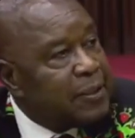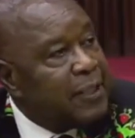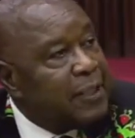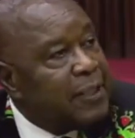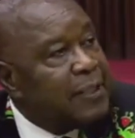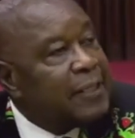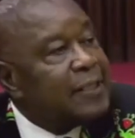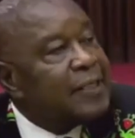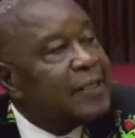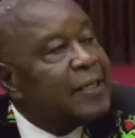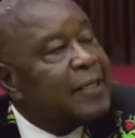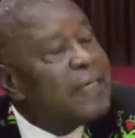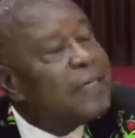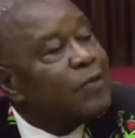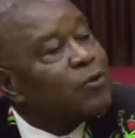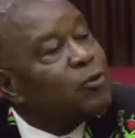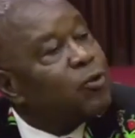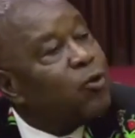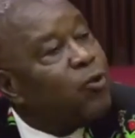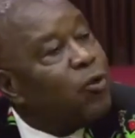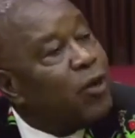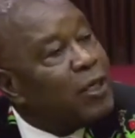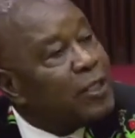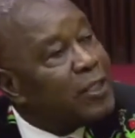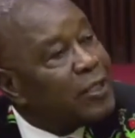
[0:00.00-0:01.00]
They decided to
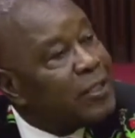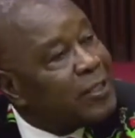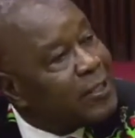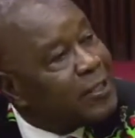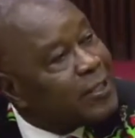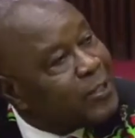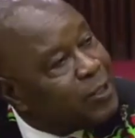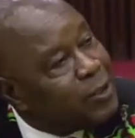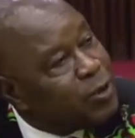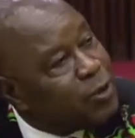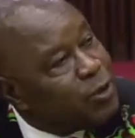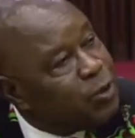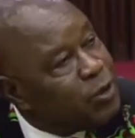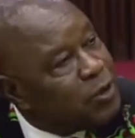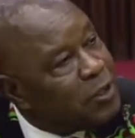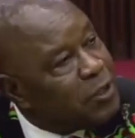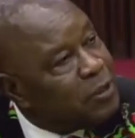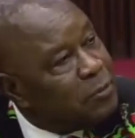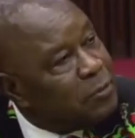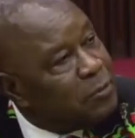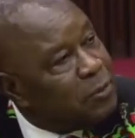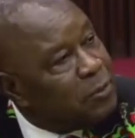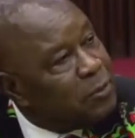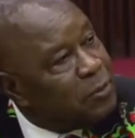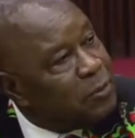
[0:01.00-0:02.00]
watch the
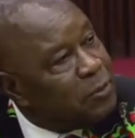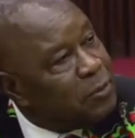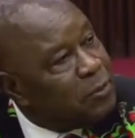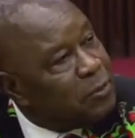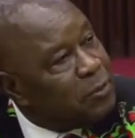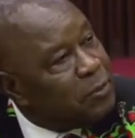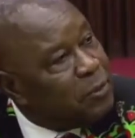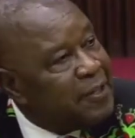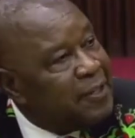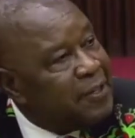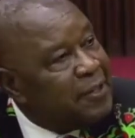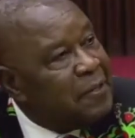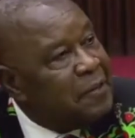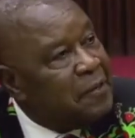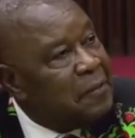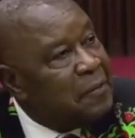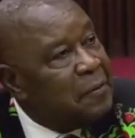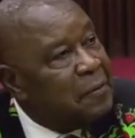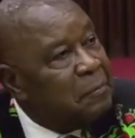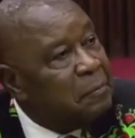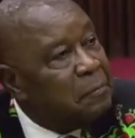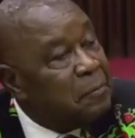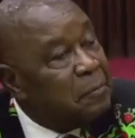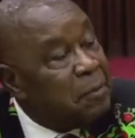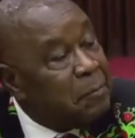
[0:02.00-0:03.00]
situation, because
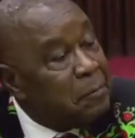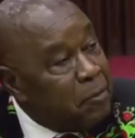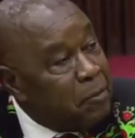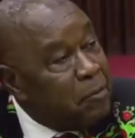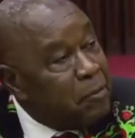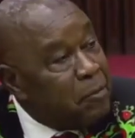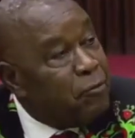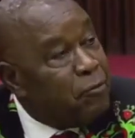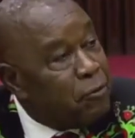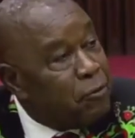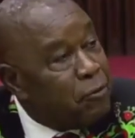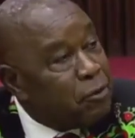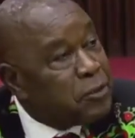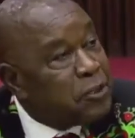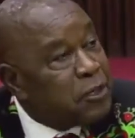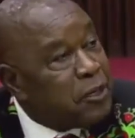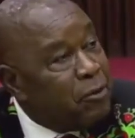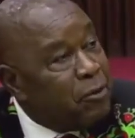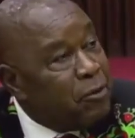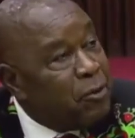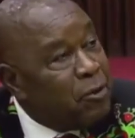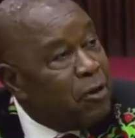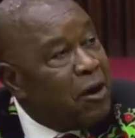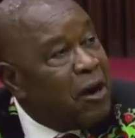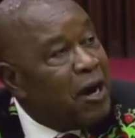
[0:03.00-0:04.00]
people who fought a
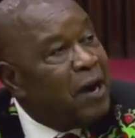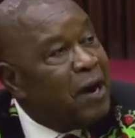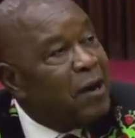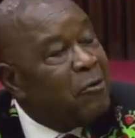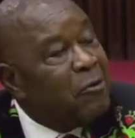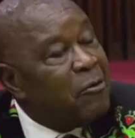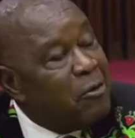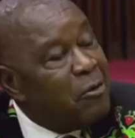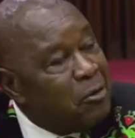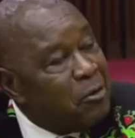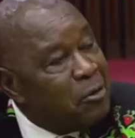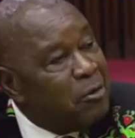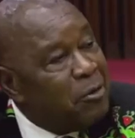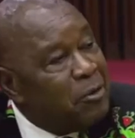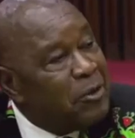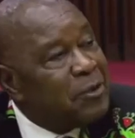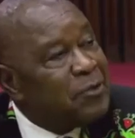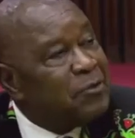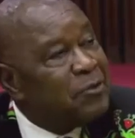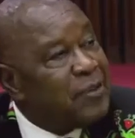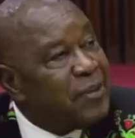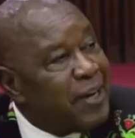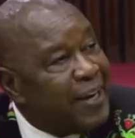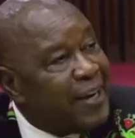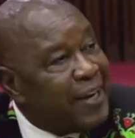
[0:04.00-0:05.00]
war are always
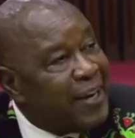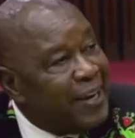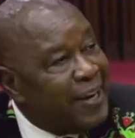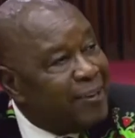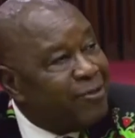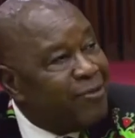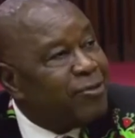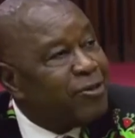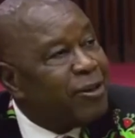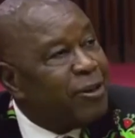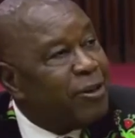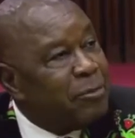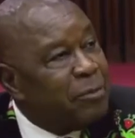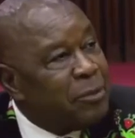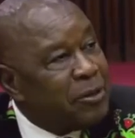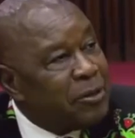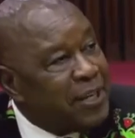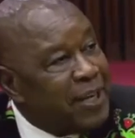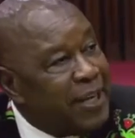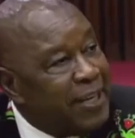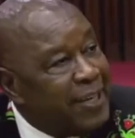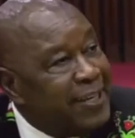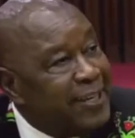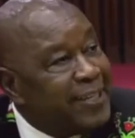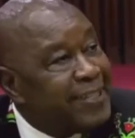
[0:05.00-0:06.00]
very careful about
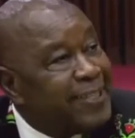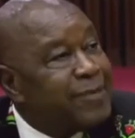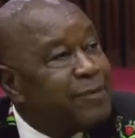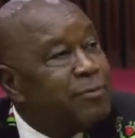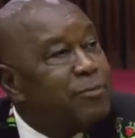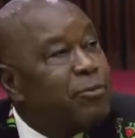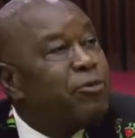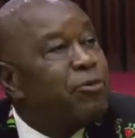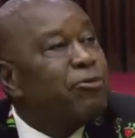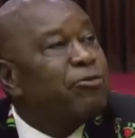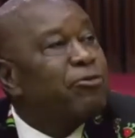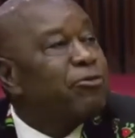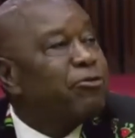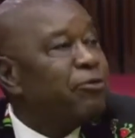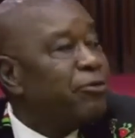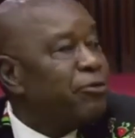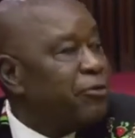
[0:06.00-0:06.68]
their next move.